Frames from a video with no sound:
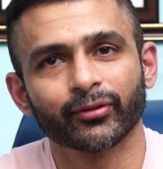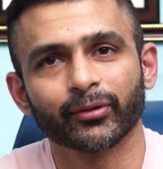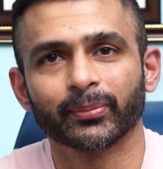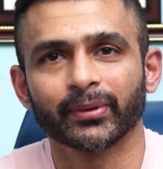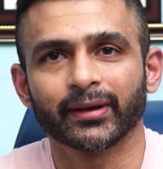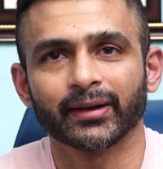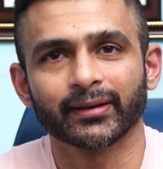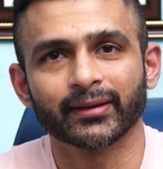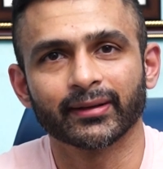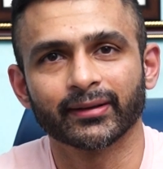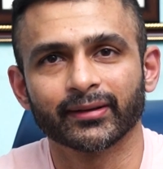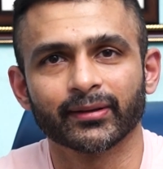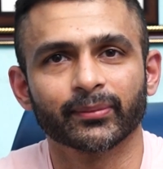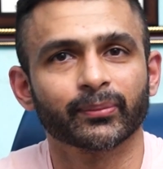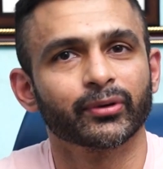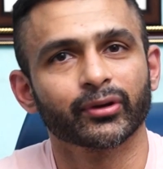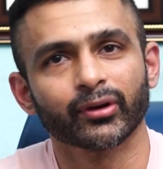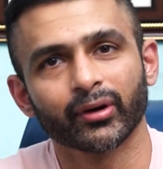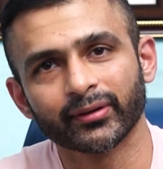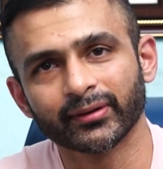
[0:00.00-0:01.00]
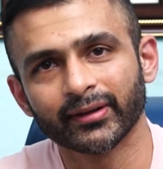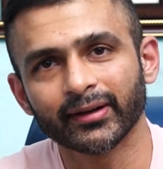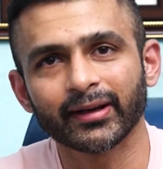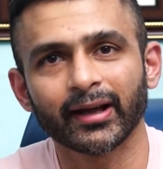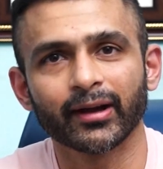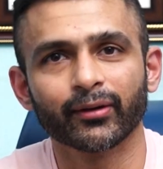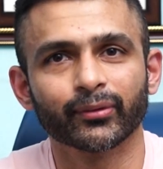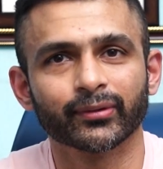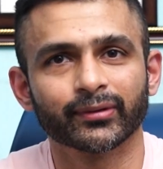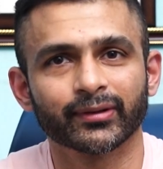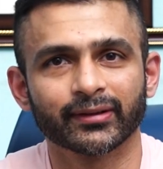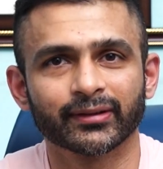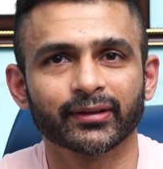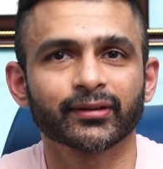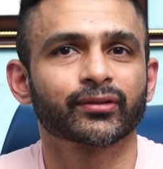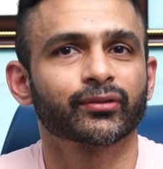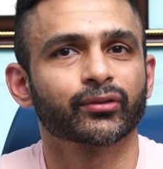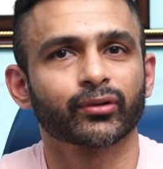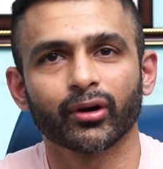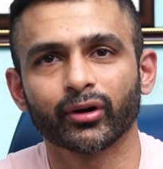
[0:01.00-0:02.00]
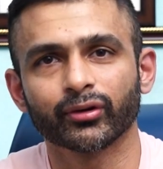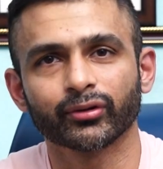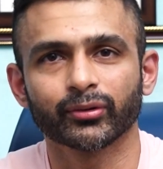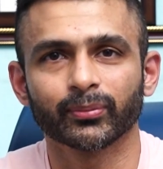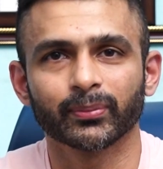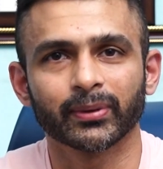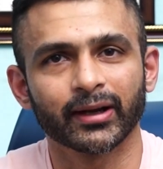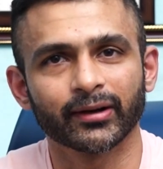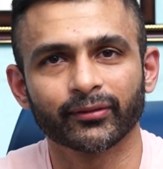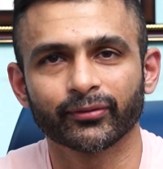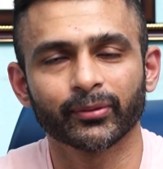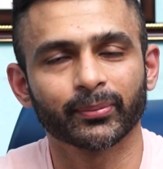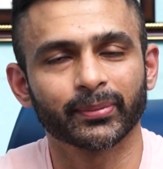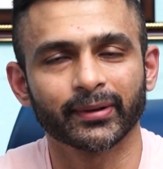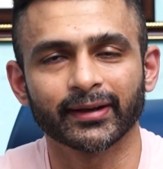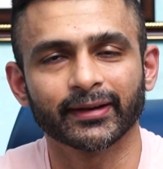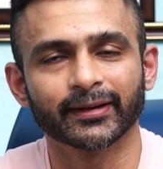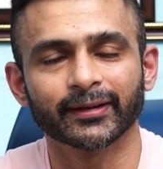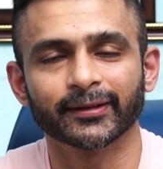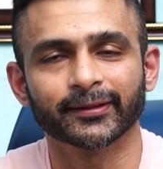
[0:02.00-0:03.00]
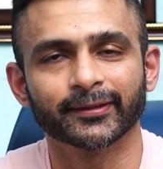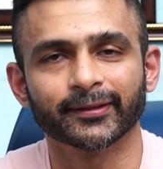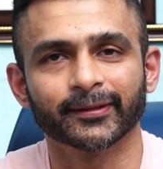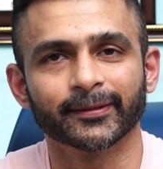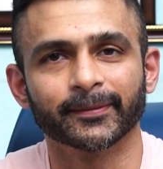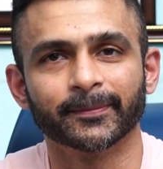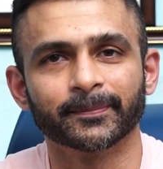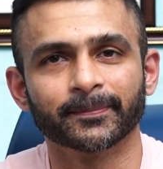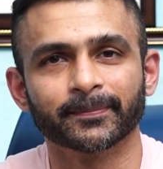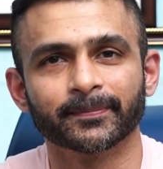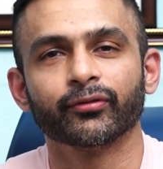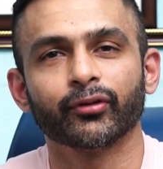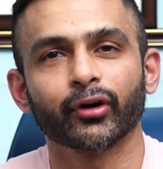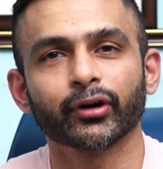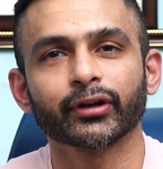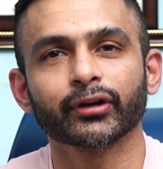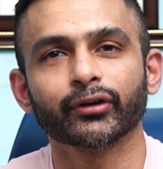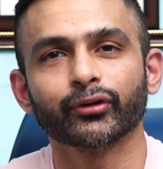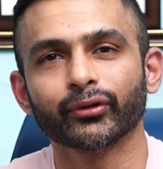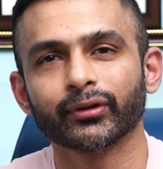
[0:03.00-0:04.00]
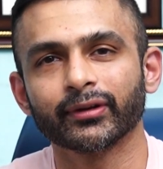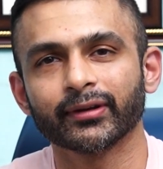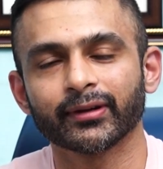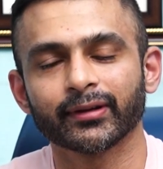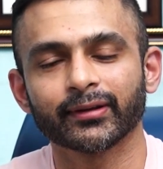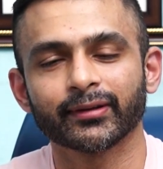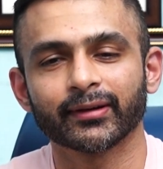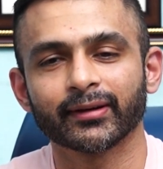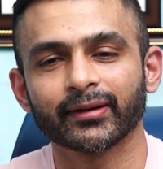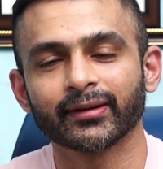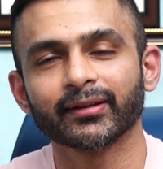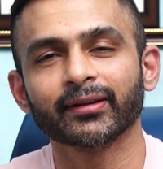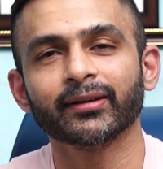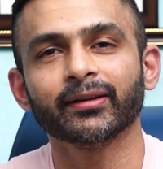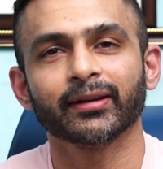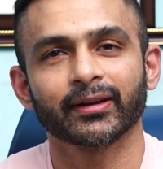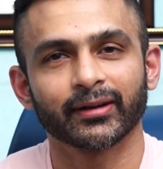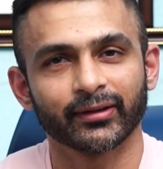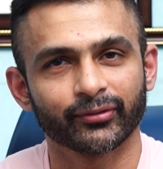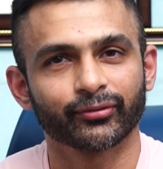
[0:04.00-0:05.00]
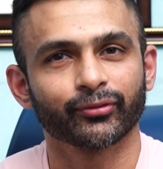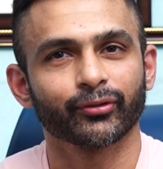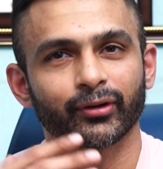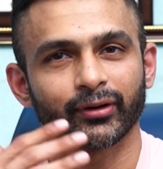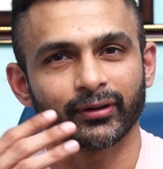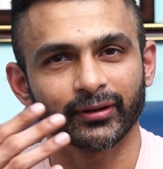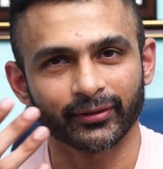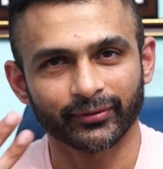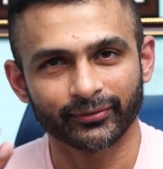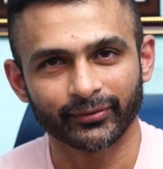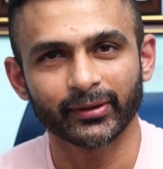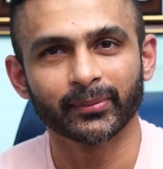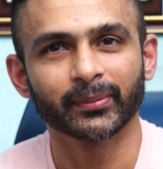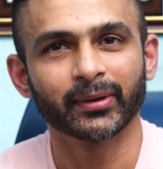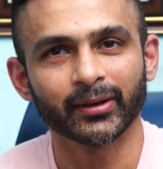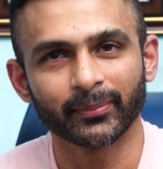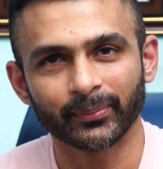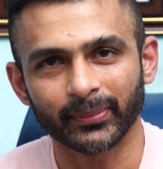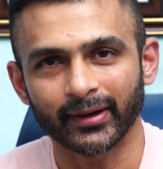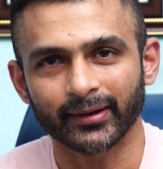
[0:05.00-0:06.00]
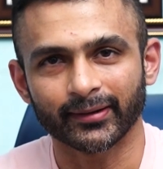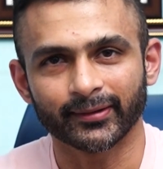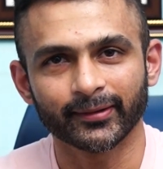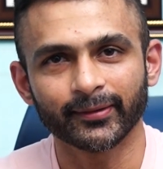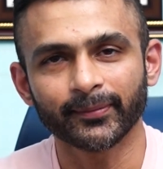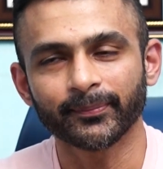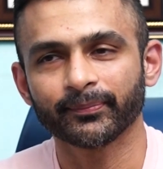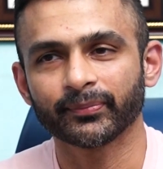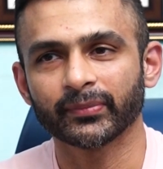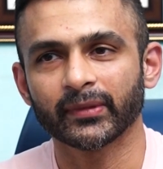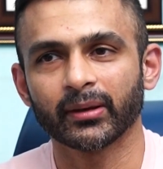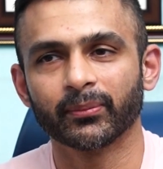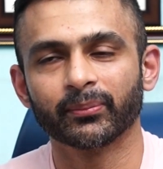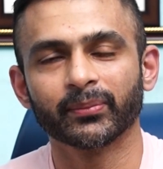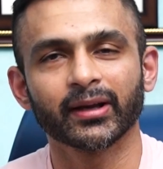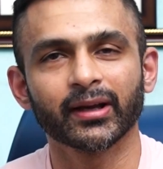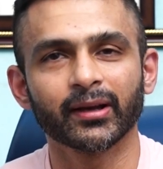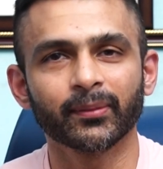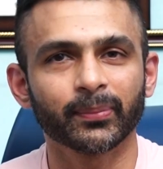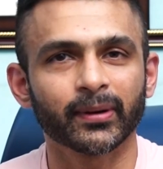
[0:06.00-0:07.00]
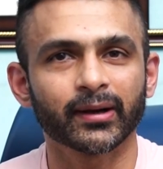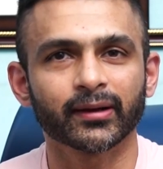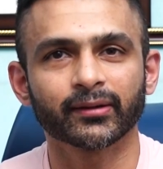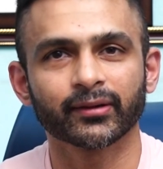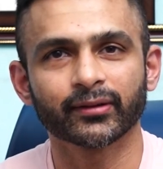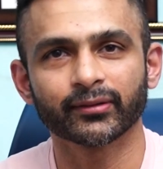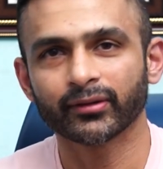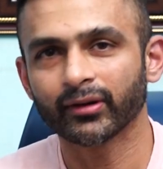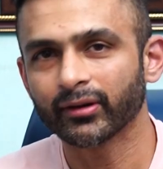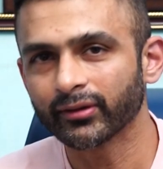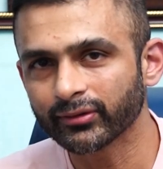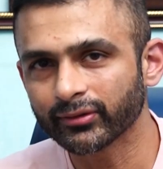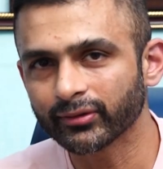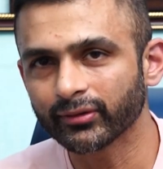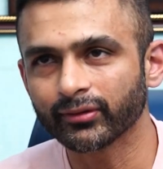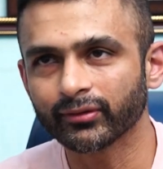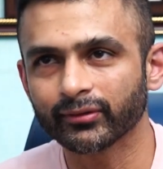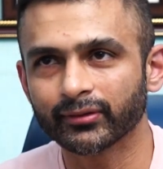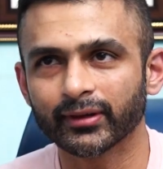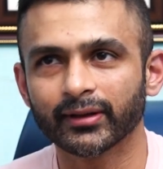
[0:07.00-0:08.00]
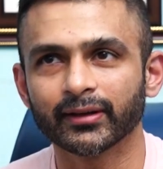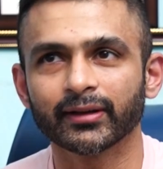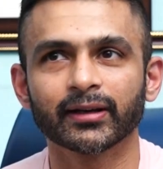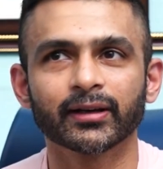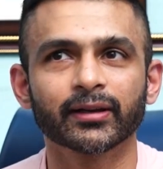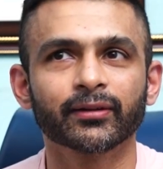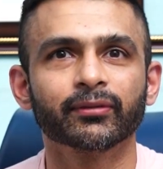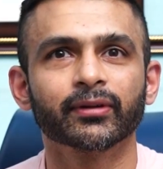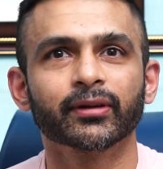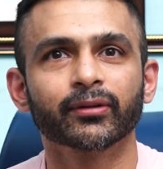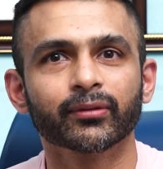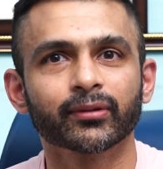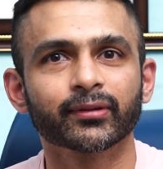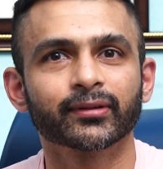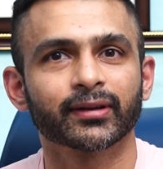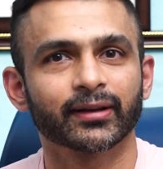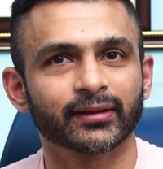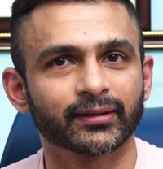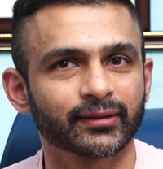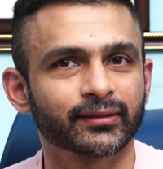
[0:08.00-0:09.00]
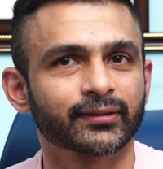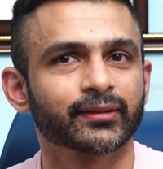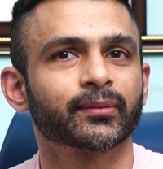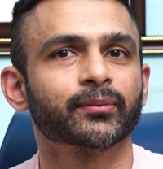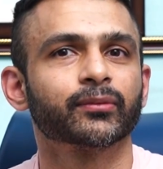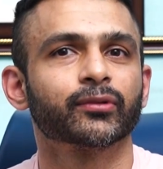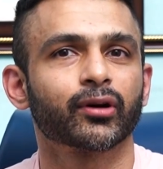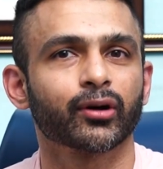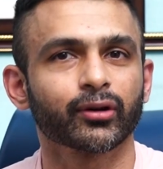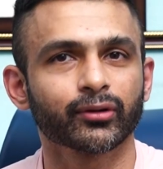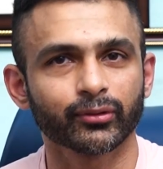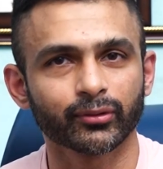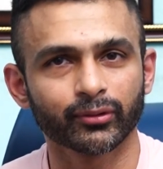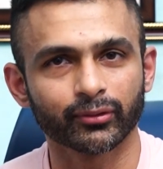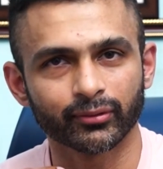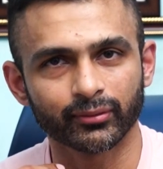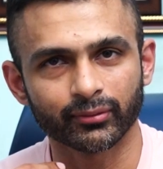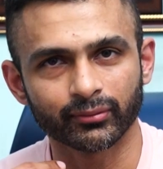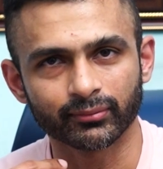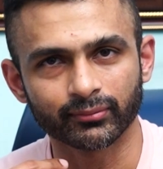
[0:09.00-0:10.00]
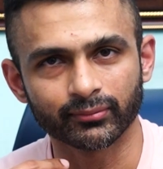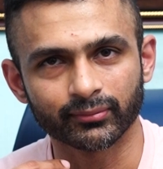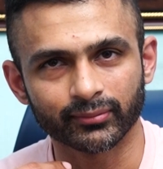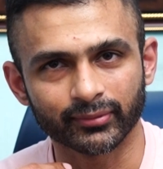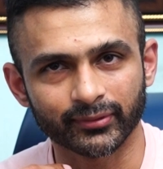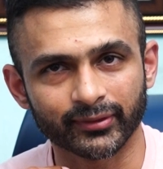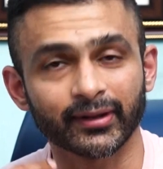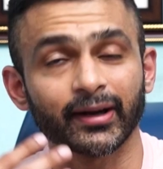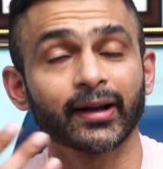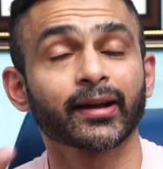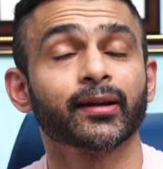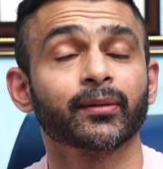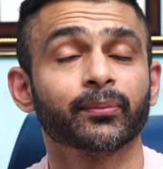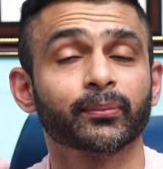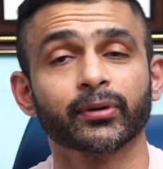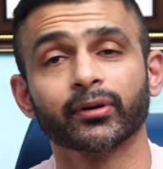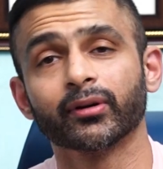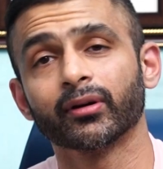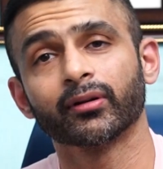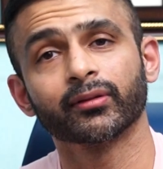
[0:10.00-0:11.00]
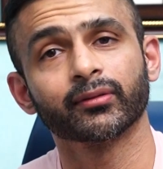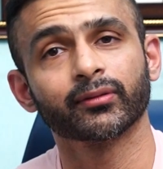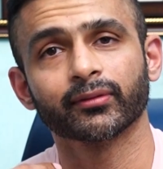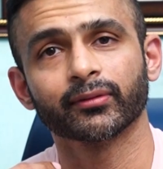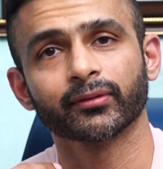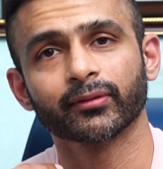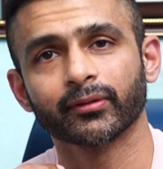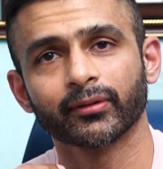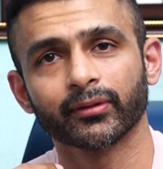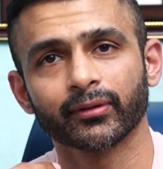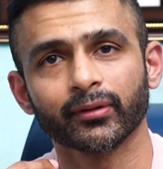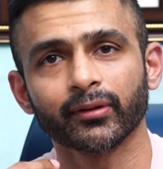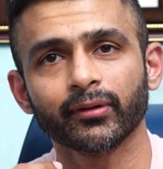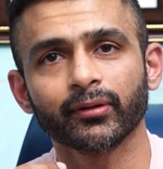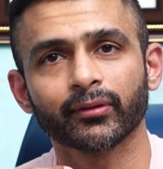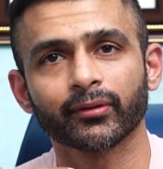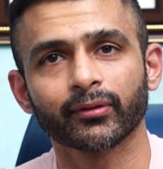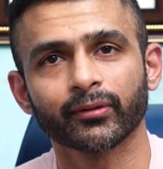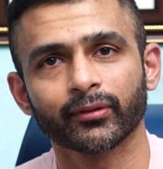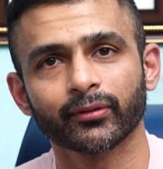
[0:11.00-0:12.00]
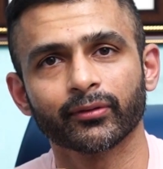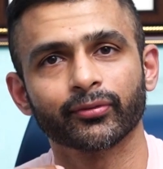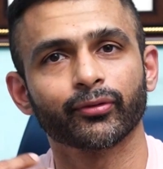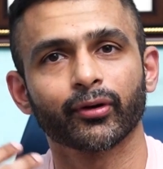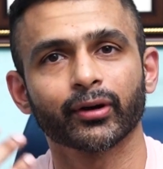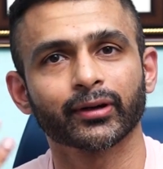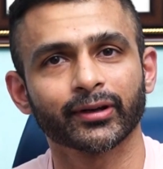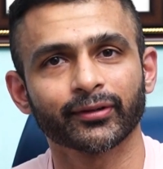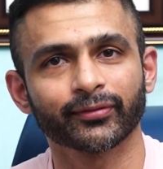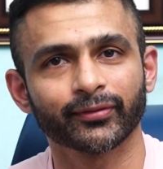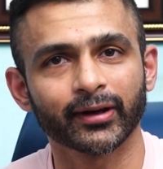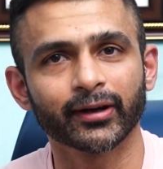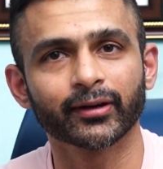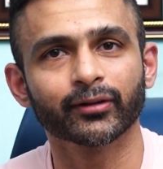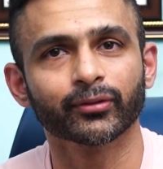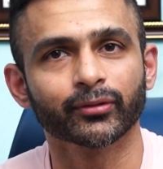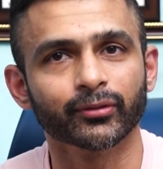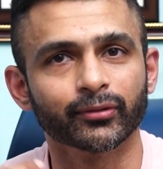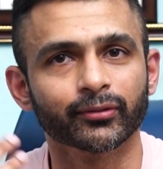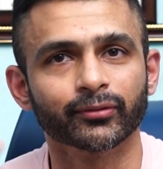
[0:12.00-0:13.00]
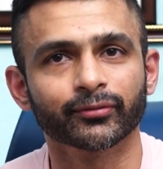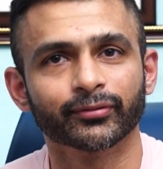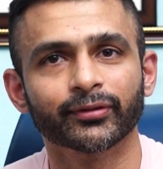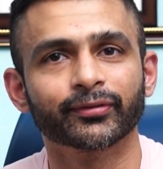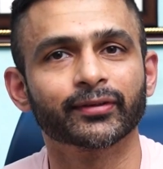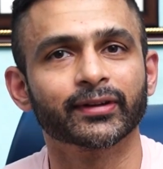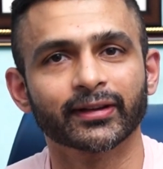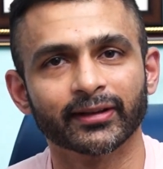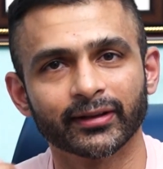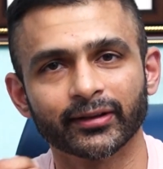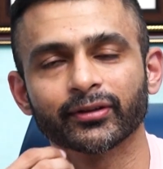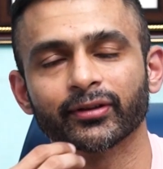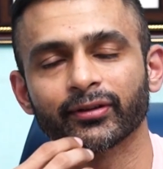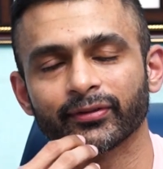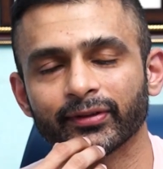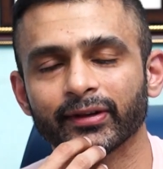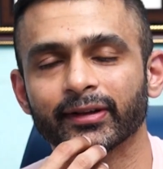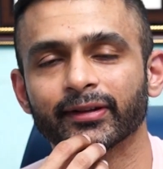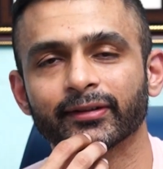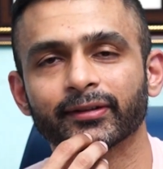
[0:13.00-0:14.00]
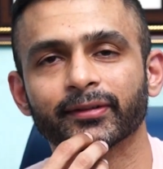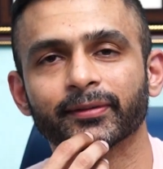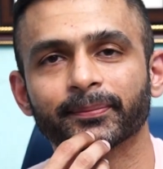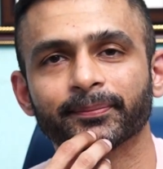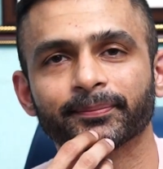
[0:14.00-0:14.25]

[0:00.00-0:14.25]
for pregnancy. Beyond that, I would suggest not to plan for pregnancy. forty-two years under the, it is for the female partner. Male partners also, generally we would suggest them not to try beyond, you know, forty-five to fifty years of age.